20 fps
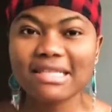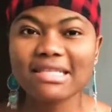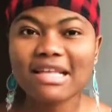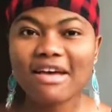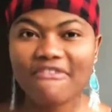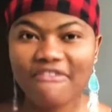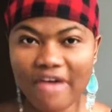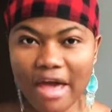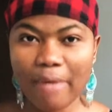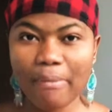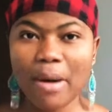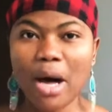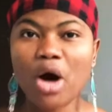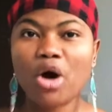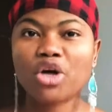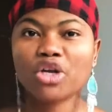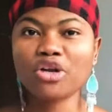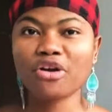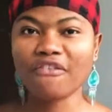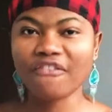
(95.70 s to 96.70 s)
the vapor
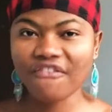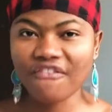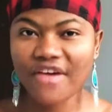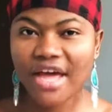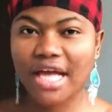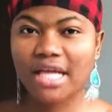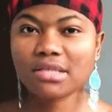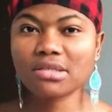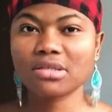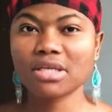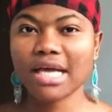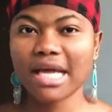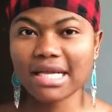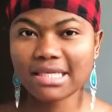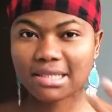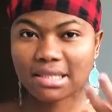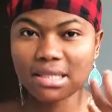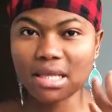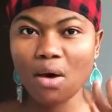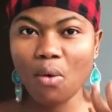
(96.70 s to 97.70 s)
on your face, to
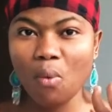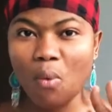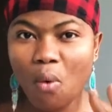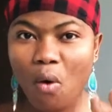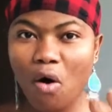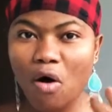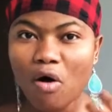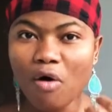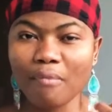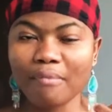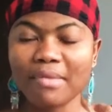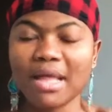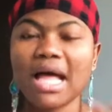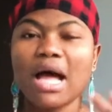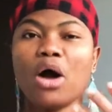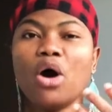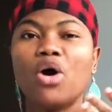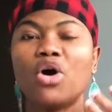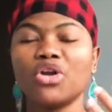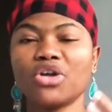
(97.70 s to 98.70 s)
get the warm
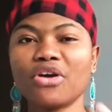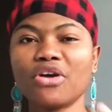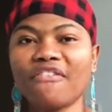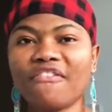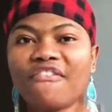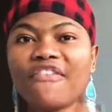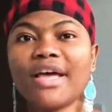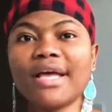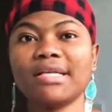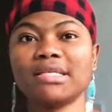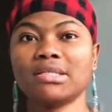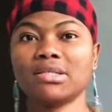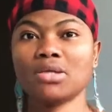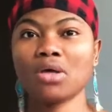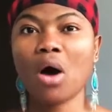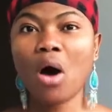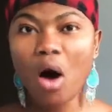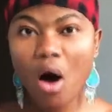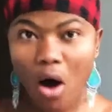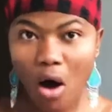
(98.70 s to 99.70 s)
on your face.
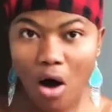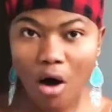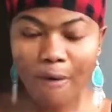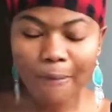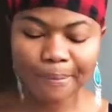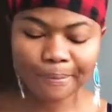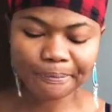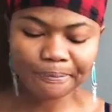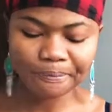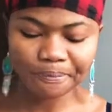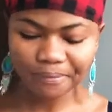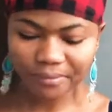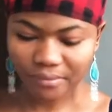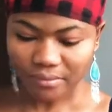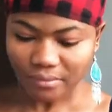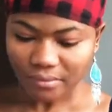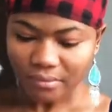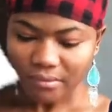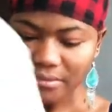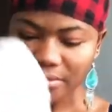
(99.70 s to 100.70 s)
Or
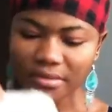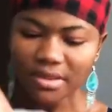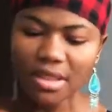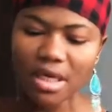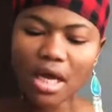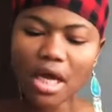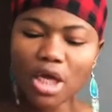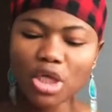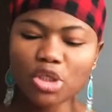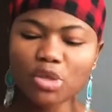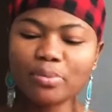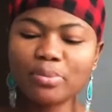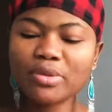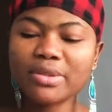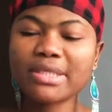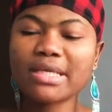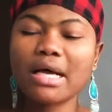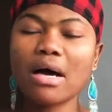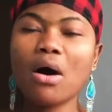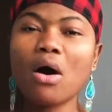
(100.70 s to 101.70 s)
you put
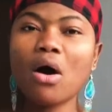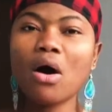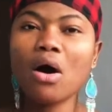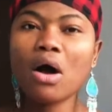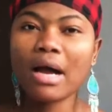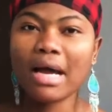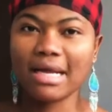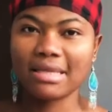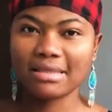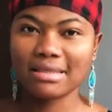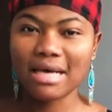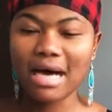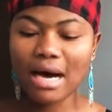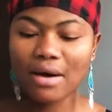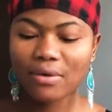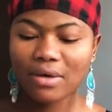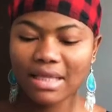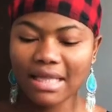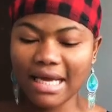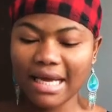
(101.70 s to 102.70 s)
a
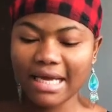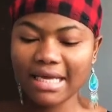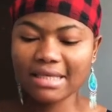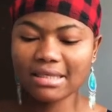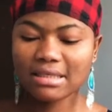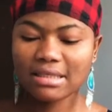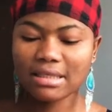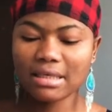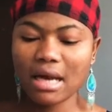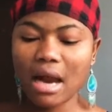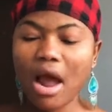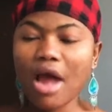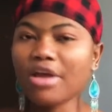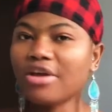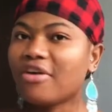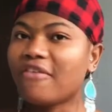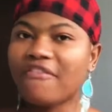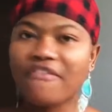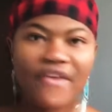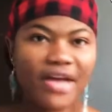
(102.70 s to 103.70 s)
towel in, your
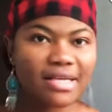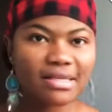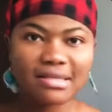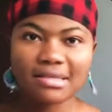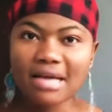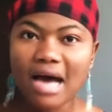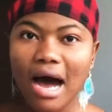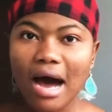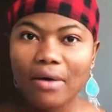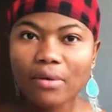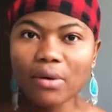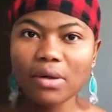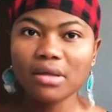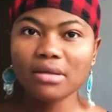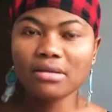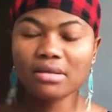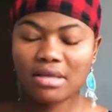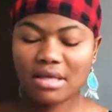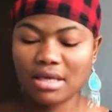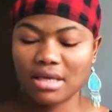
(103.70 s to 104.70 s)
face towel,
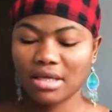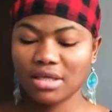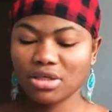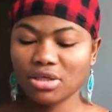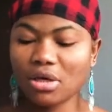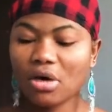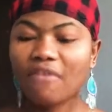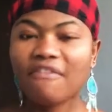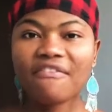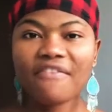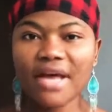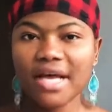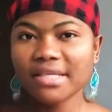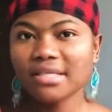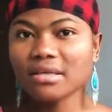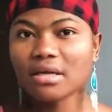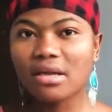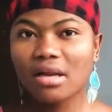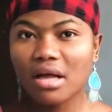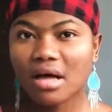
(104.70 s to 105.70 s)
your face
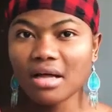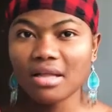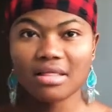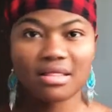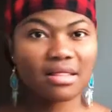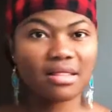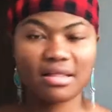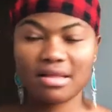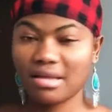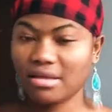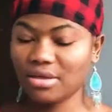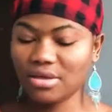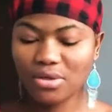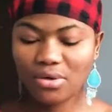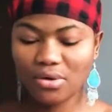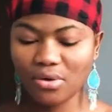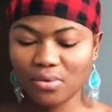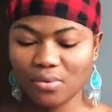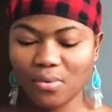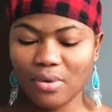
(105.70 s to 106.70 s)
cloth, you
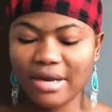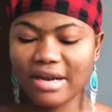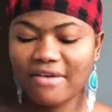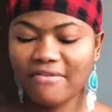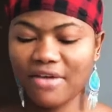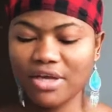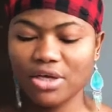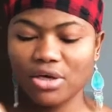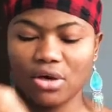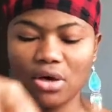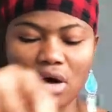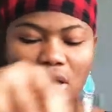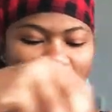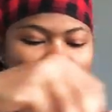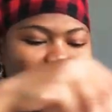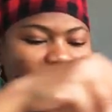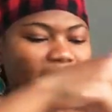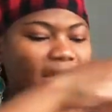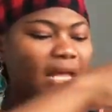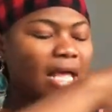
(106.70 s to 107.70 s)
know, whatever you call
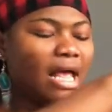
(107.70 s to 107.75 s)
it,